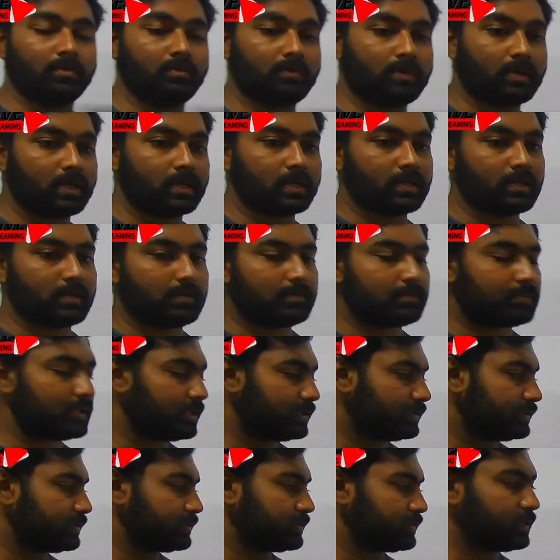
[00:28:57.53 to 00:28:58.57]
You can
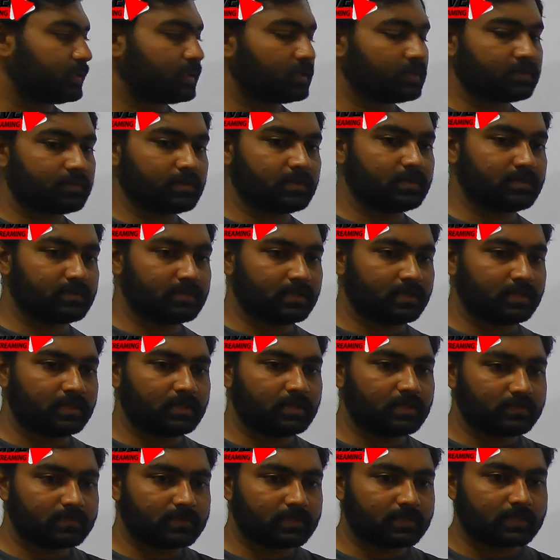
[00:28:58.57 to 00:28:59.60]
compare these classes,
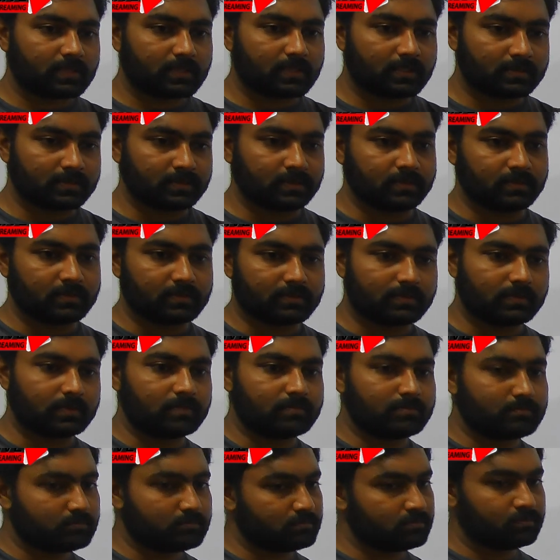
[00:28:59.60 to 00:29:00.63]
any of the classes.
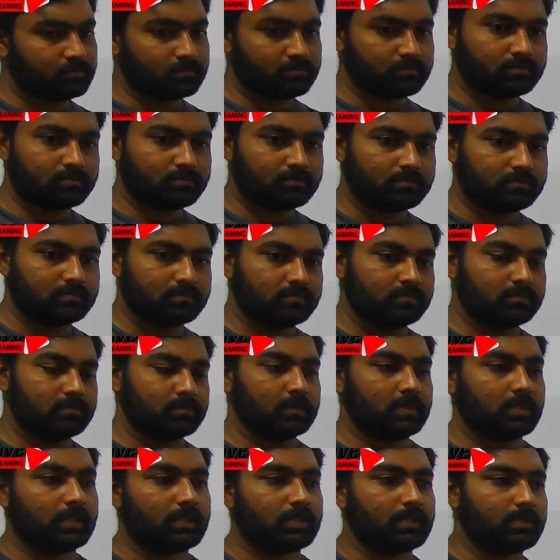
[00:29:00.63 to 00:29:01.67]
Okay,
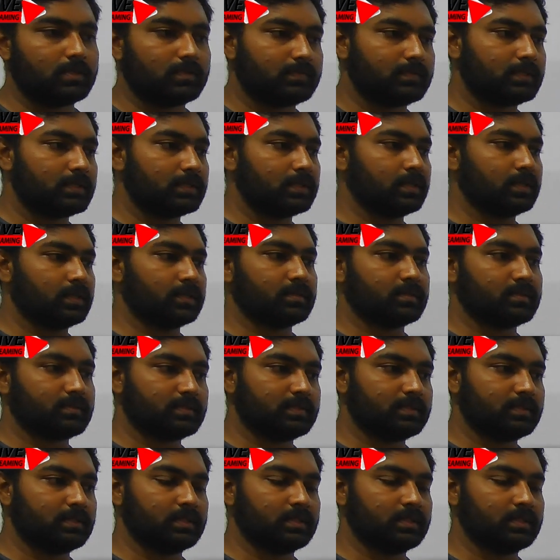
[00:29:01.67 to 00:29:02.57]
any of the classes.